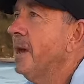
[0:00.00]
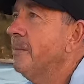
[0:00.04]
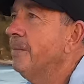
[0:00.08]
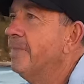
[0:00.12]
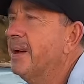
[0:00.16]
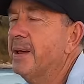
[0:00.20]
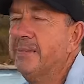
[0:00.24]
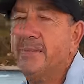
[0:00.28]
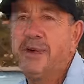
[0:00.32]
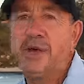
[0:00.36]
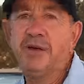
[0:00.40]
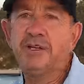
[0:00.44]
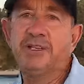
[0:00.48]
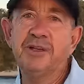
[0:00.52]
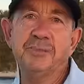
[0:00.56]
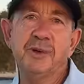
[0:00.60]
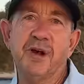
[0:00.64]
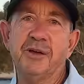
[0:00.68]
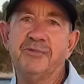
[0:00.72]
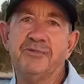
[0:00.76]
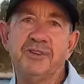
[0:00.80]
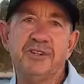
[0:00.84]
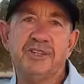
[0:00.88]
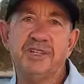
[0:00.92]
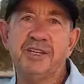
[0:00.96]
But most of
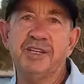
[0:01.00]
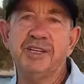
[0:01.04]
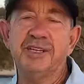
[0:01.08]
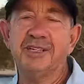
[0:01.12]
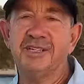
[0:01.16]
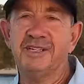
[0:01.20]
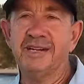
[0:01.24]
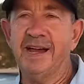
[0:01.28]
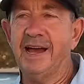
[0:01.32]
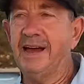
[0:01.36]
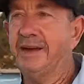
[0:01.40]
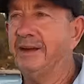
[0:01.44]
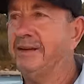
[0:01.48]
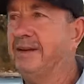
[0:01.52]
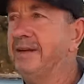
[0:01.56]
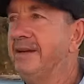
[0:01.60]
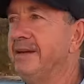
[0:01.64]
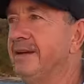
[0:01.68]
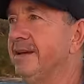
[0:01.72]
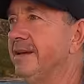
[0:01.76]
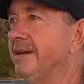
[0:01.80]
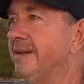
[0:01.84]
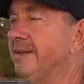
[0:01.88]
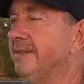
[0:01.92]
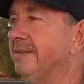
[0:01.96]
my fishing is done
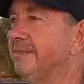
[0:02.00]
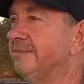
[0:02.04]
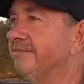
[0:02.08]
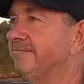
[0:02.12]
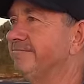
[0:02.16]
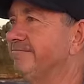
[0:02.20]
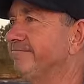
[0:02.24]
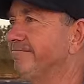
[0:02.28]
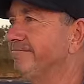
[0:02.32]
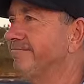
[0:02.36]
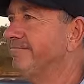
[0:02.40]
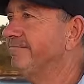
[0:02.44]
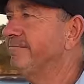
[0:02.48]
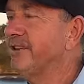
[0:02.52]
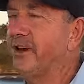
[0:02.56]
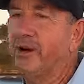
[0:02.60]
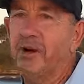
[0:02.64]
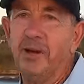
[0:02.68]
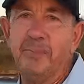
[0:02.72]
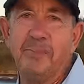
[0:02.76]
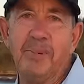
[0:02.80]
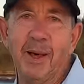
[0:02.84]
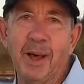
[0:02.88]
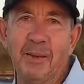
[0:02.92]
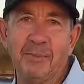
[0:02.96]
in
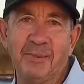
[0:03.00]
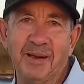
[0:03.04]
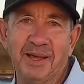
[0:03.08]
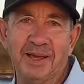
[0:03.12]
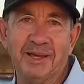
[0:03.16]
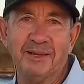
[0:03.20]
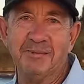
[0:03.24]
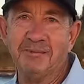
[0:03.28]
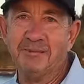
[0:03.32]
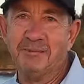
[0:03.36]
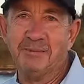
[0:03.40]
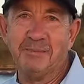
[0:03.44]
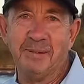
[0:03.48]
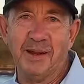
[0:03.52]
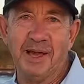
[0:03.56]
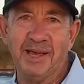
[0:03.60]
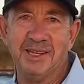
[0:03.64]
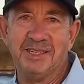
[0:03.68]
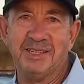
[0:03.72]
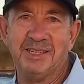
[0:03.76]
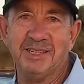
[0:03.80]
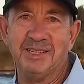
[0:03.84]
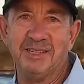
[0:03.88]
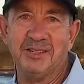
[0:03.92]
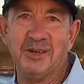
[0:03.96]
very public
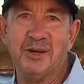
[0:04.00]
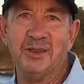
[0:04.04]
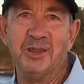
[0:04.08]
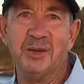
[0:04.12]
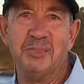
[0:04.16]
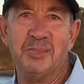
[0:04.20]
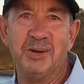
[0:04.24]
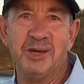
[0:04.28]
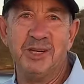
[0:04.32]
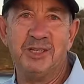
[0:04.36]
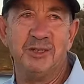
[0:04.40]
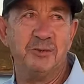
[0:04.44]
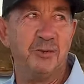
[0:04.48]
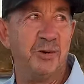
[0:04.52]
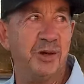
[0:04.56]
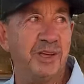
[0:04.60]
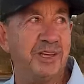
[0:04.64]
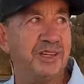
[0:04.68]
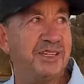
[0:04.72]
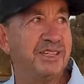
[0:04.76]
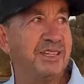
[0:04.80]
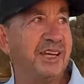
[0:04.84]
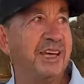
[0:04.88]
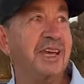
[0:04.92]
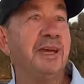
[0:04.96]
places on the beach where
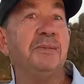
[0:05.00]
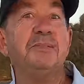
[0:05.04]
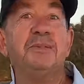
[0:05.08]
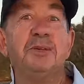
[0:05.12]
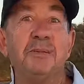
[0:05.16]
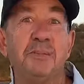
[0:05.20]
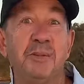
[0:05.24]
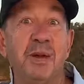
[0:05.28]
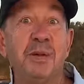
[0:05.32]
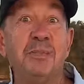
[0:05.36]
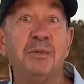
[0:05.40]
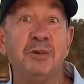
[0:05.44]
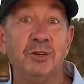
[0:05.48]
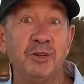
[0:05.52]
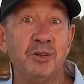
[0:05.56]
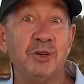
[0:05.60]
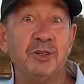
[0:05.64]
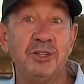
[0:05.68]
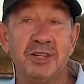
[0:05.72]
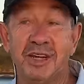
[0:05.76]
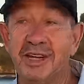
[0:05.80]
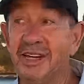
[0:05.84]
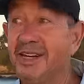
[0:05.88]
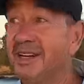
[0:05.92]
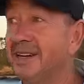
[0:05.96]
you see heaps of people
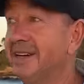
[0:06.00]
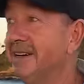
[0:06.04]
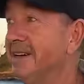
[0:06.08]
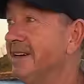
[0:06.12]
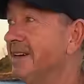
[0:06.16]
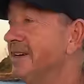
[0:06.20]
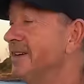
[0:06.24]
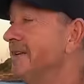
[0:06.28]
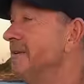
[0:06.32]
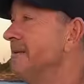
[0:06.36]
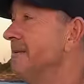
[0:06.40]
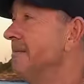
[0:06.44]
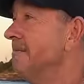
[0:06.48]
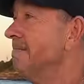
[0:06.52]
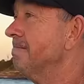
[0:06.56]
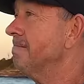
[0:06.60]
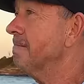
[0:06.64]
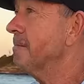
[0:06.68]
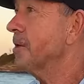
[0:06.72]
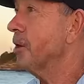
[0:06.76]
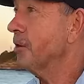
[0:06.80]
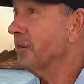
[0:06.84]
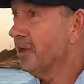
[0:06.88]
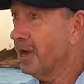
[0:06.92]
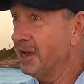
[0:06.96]
usually.
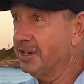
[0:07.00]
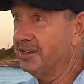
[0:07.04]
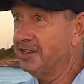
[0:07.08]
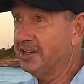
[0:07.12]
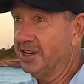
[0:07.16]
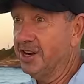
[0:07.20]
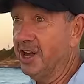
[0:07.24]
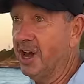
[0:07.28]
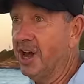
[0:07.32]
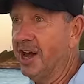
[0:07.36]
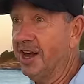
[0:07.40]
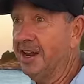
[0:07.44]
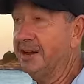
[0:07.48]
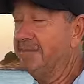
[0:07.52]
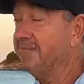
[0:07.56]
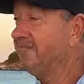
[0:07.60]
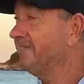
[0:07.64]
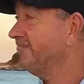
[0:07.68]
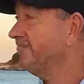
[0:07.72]
Although tonight,